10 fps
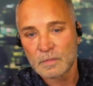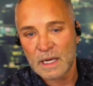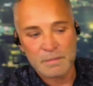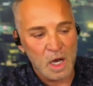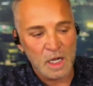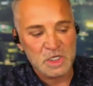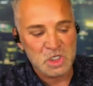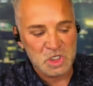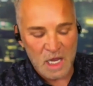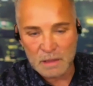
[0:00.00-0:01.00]
I'm not
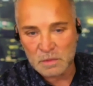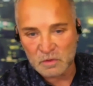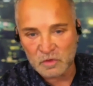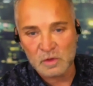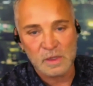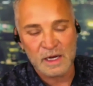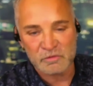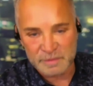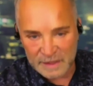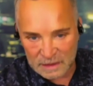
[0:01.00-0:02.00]
ashamed of who
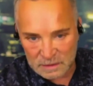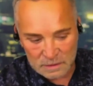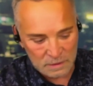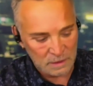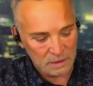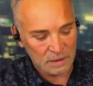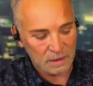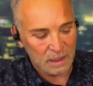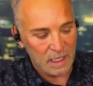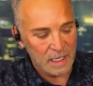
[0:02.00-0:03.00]
I've been.
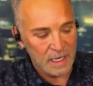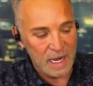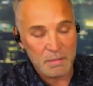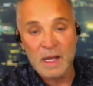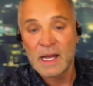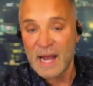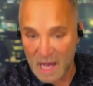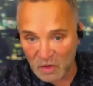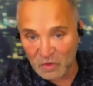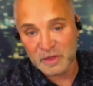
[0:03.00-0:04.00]
I am
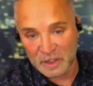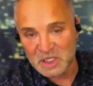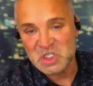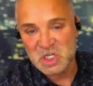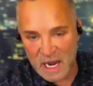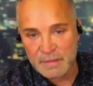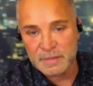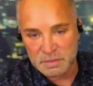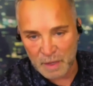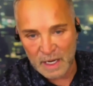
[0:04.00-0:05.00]
healthily
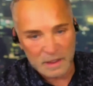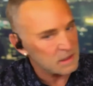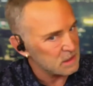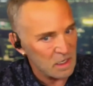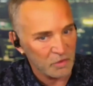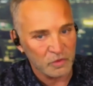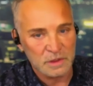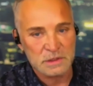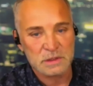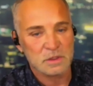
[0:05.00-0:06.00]
shamed by it. There's
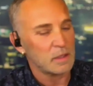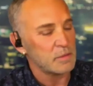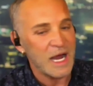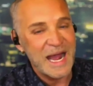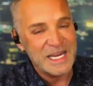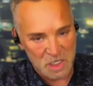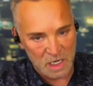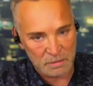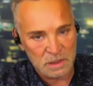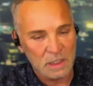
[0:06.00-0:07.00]
difference. So I'm not
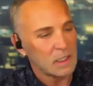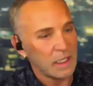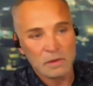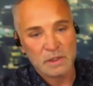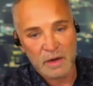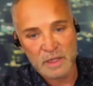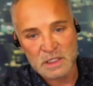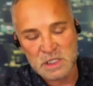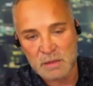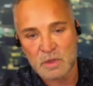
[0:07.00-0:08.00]
ashamed. I don't carry
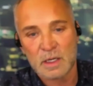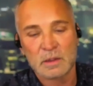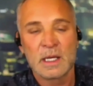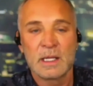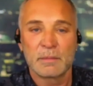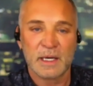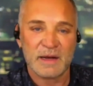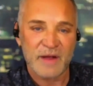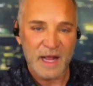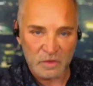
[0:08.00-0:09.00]
that shame around. But I
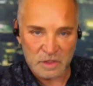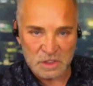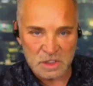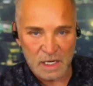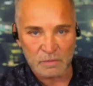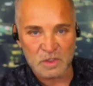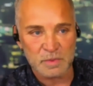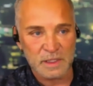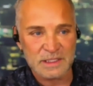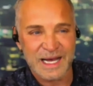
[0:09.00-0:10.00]
have healthy shame,
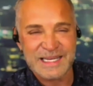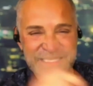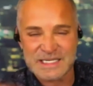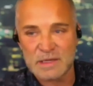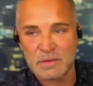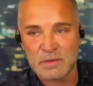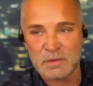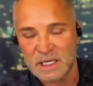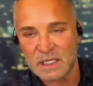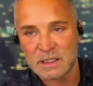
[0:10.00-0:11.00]
which means I see what
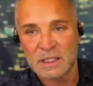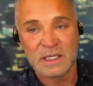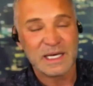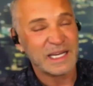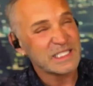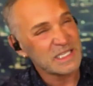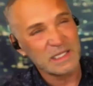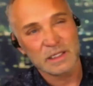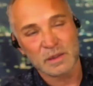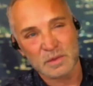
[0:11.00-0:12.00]
I did. I
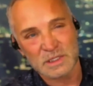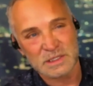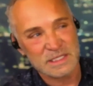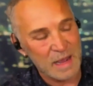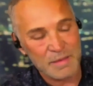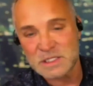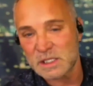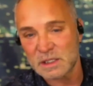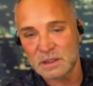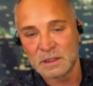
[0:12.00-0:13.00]
see that it was
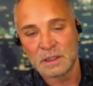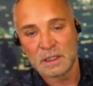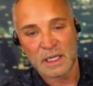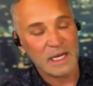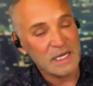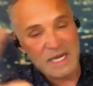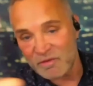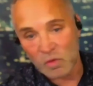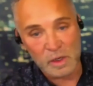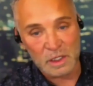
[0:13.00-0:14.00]
damaging and I
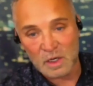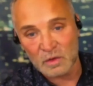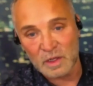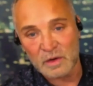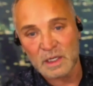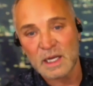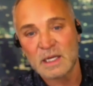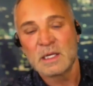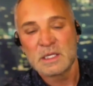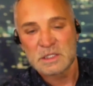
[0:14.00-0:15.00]
never want to go there
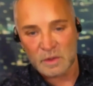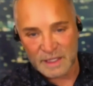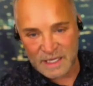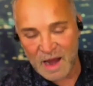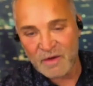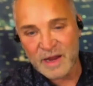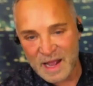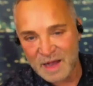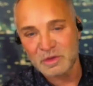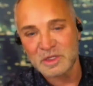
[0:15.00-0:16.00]
again. So I carry
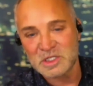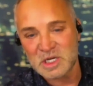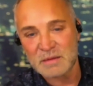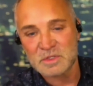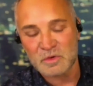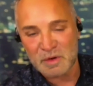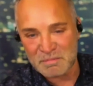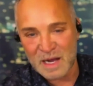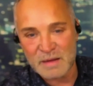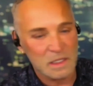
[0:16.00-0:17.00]
healthy shame to
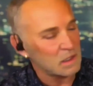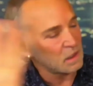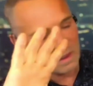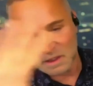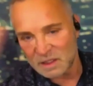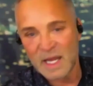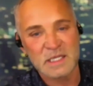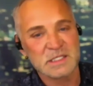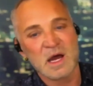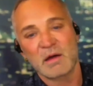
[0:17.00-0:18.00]
remind me that
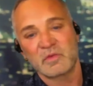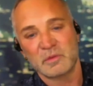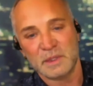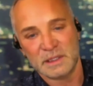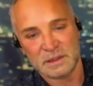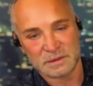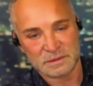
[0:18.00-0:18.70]
is not for me.